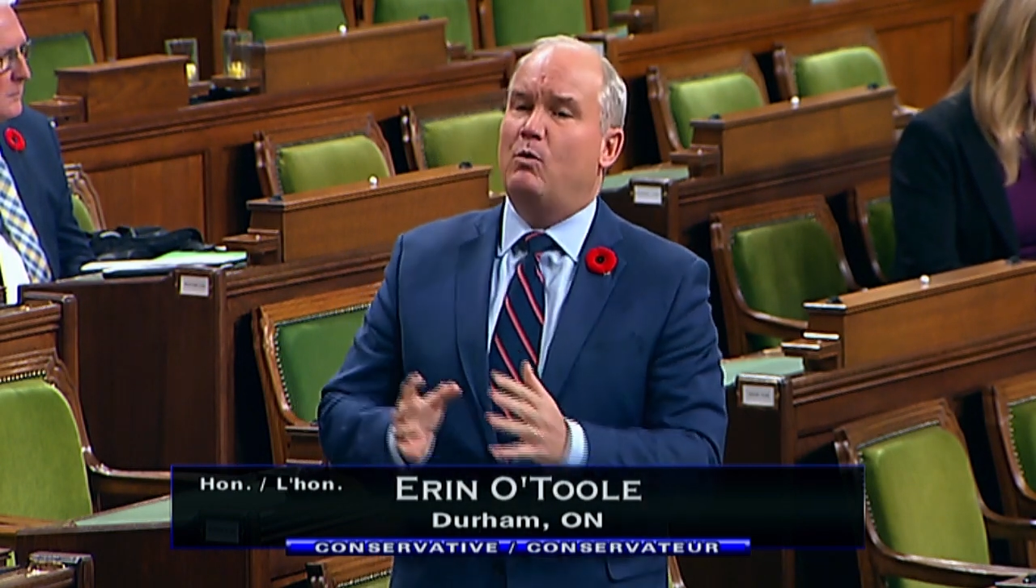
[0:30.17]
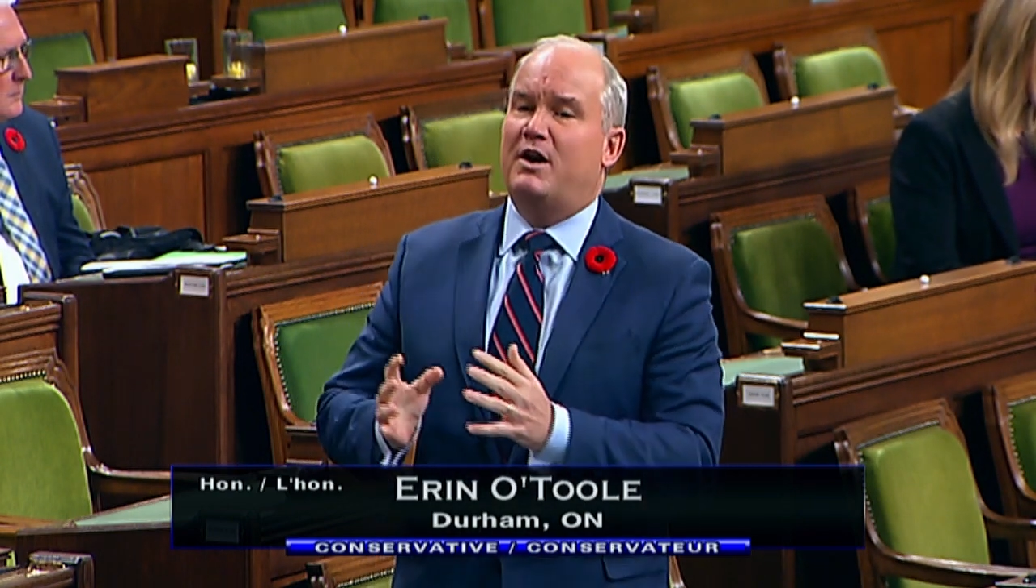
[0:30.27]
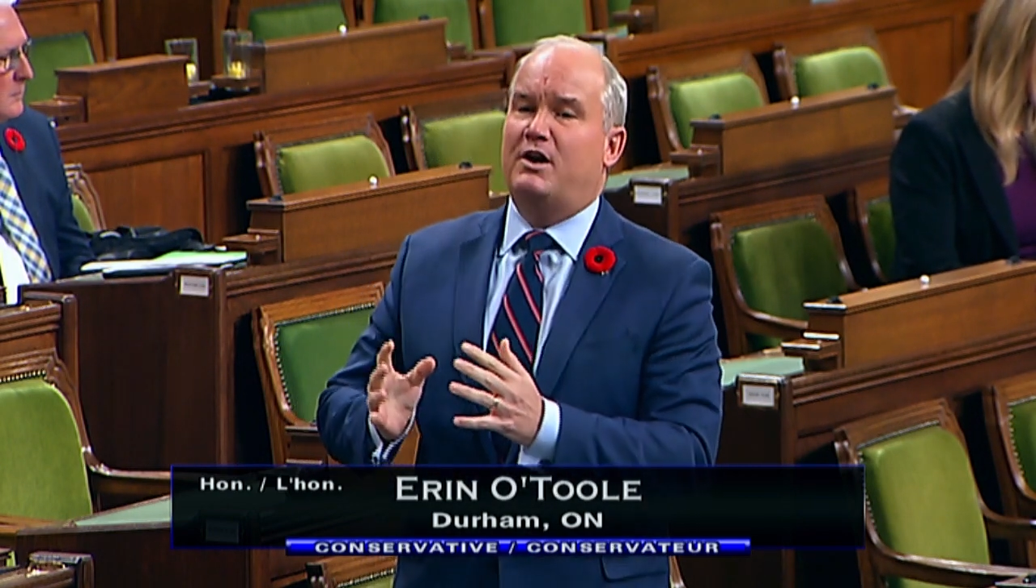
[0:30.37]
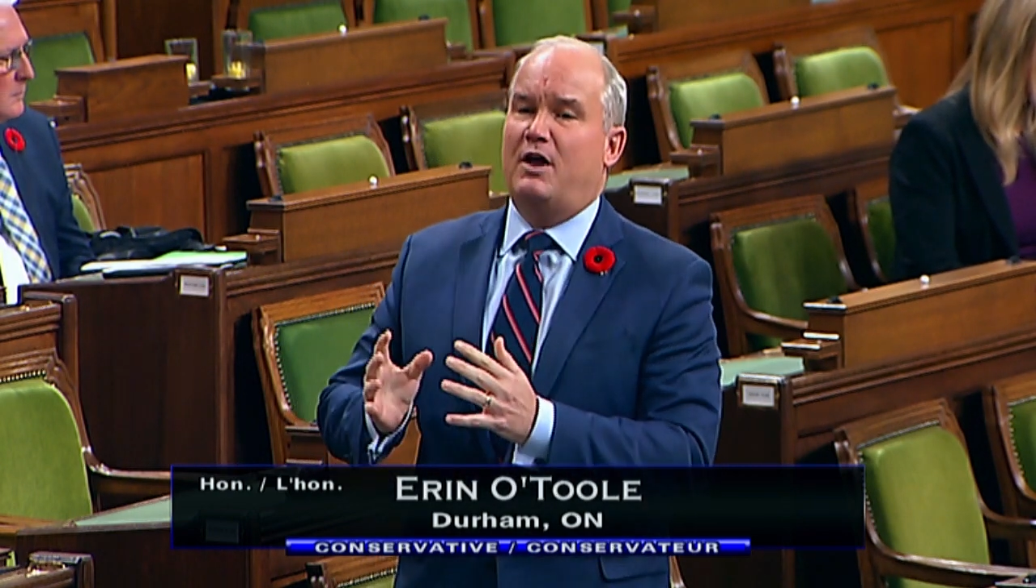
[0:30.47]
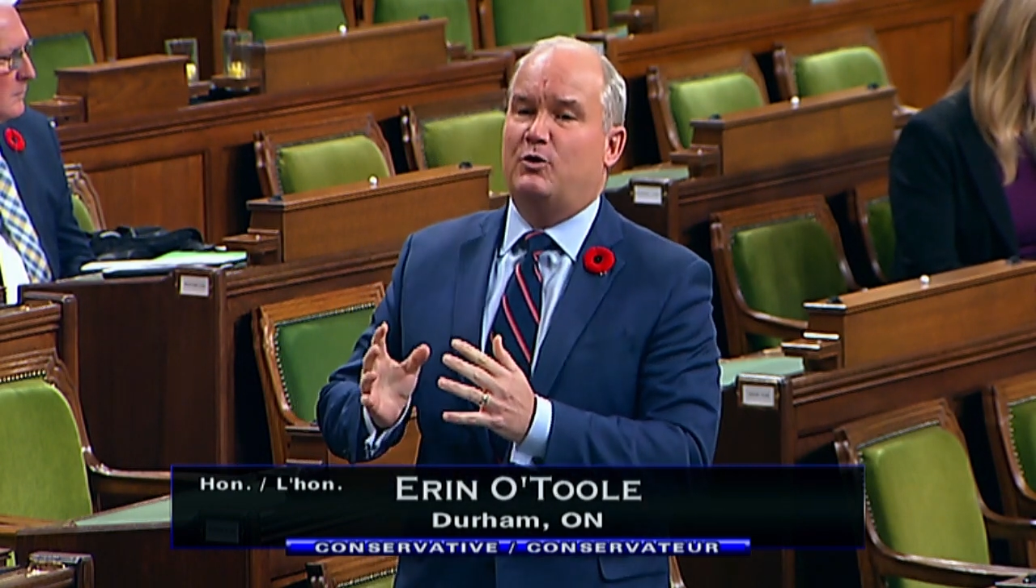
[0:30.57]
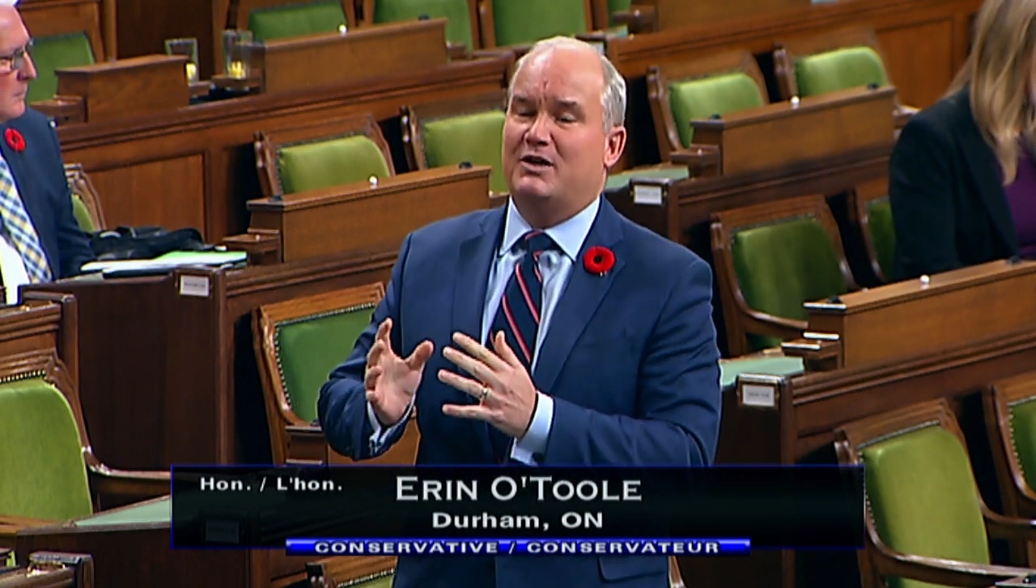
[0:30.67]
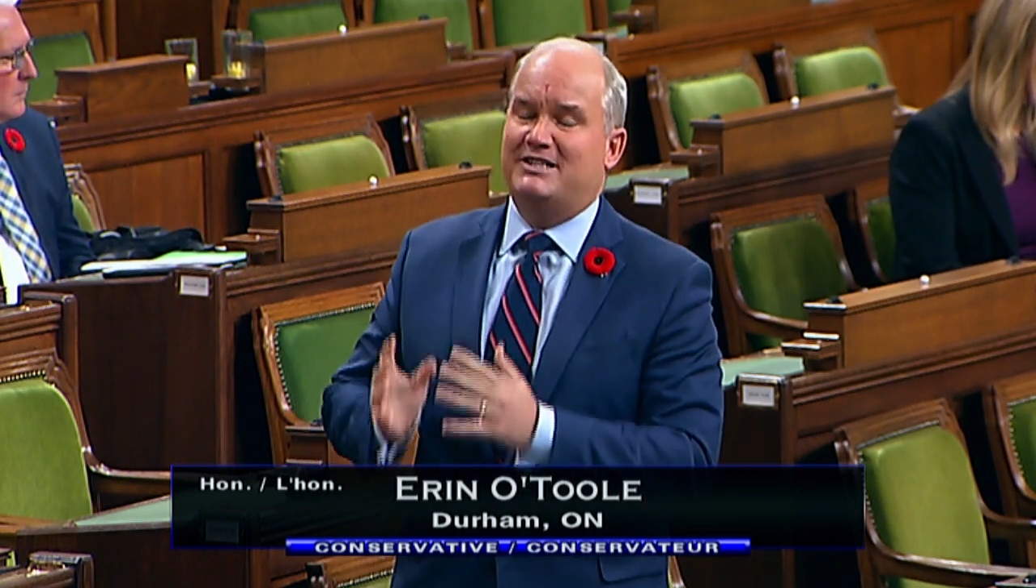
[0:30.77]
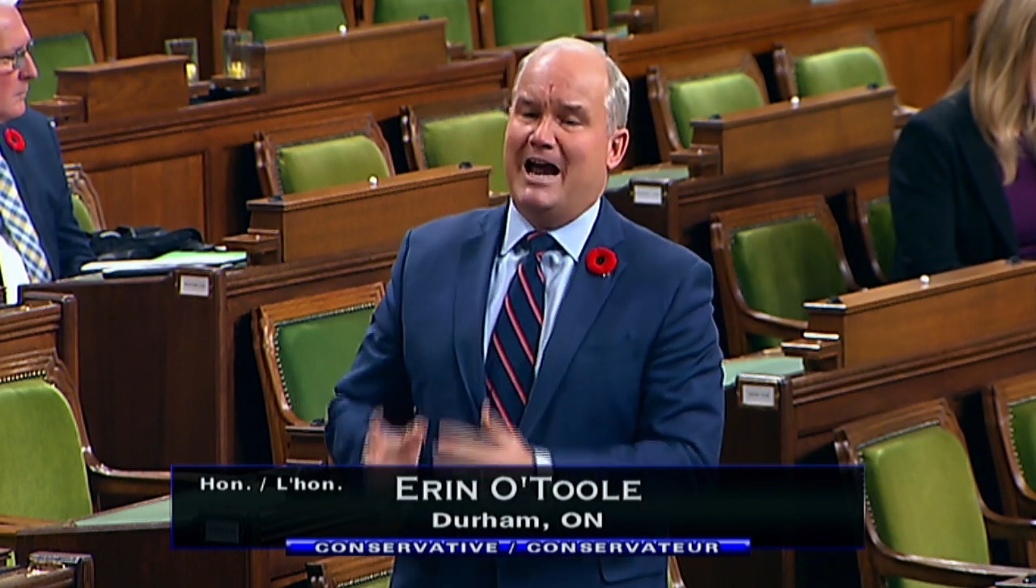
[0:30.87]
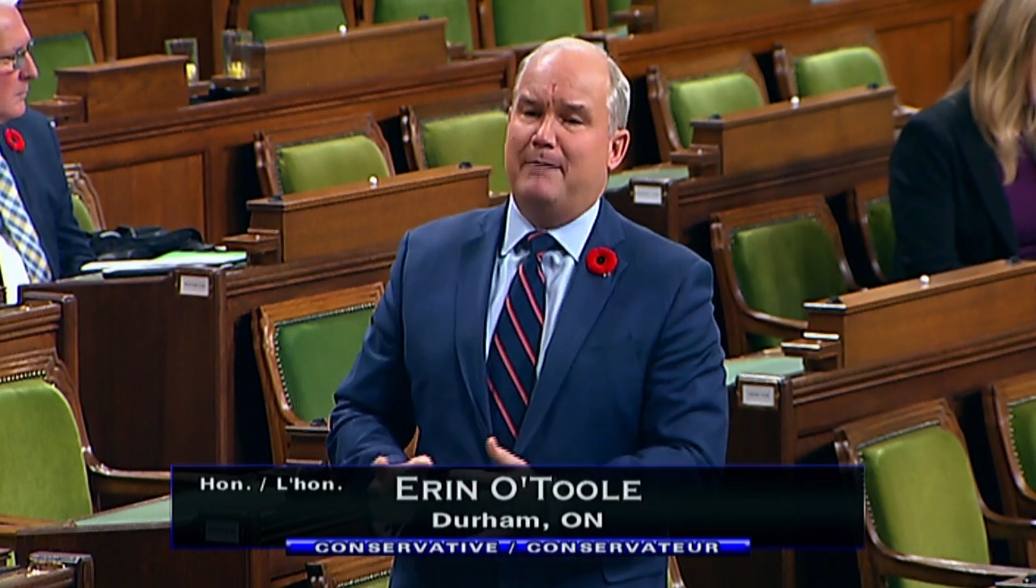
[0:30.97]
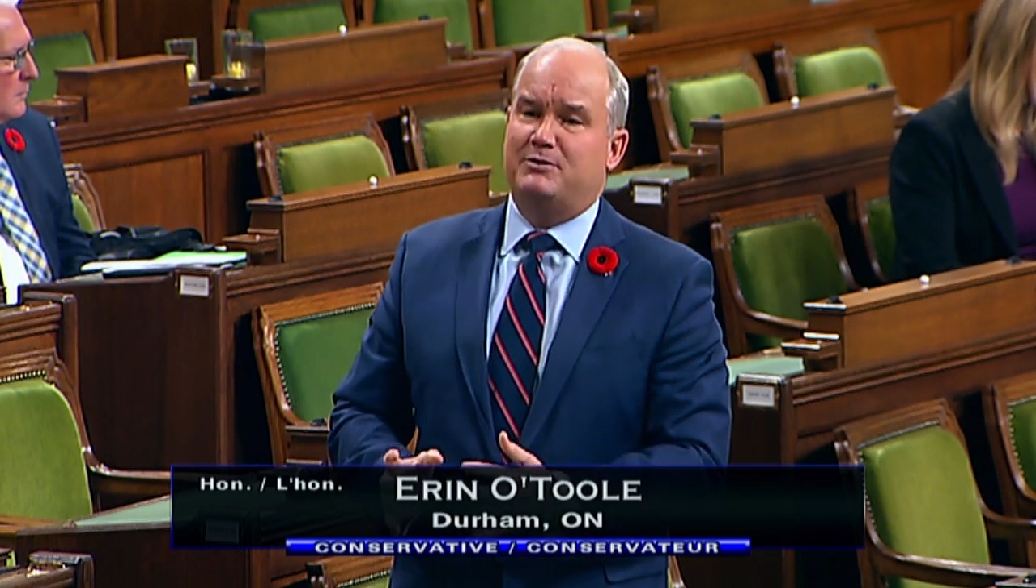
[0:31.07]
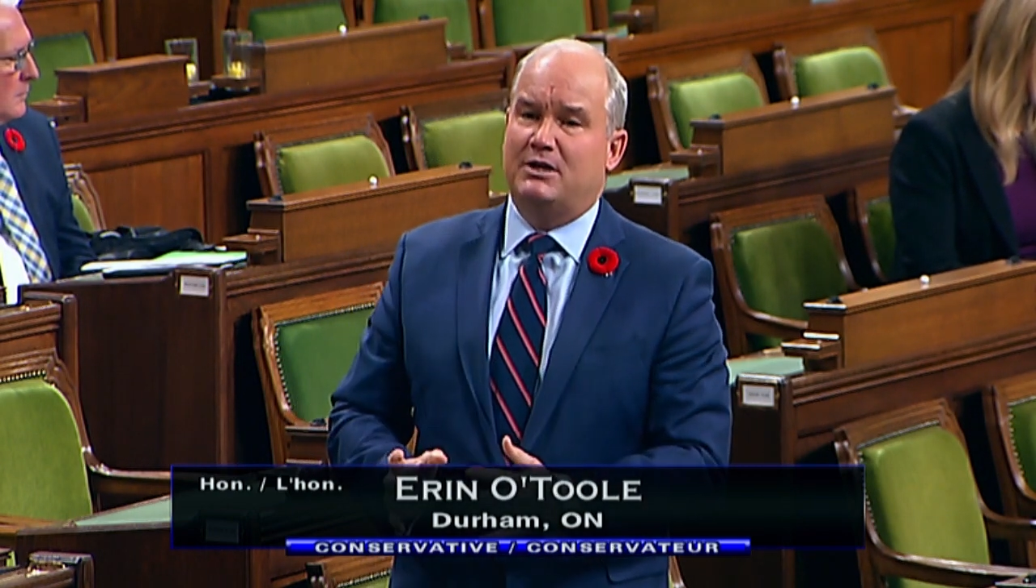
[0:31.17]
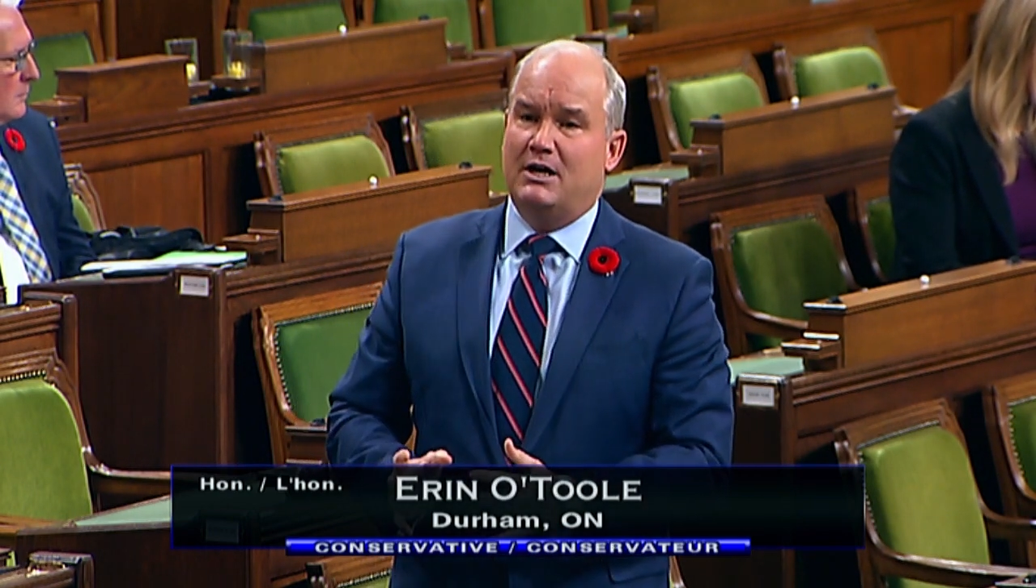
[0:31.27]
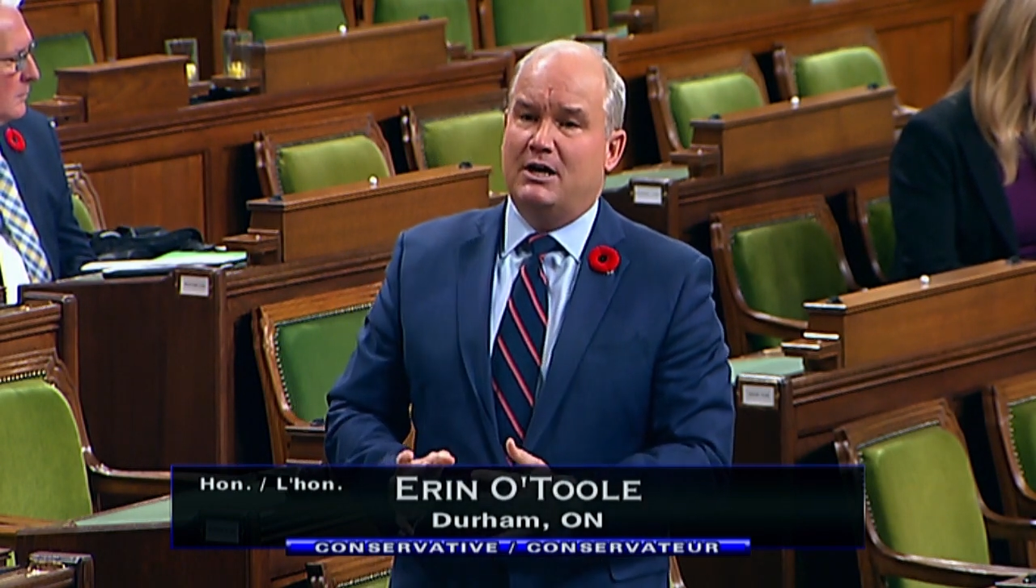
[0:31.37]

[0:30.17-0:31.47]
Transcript: one another adapt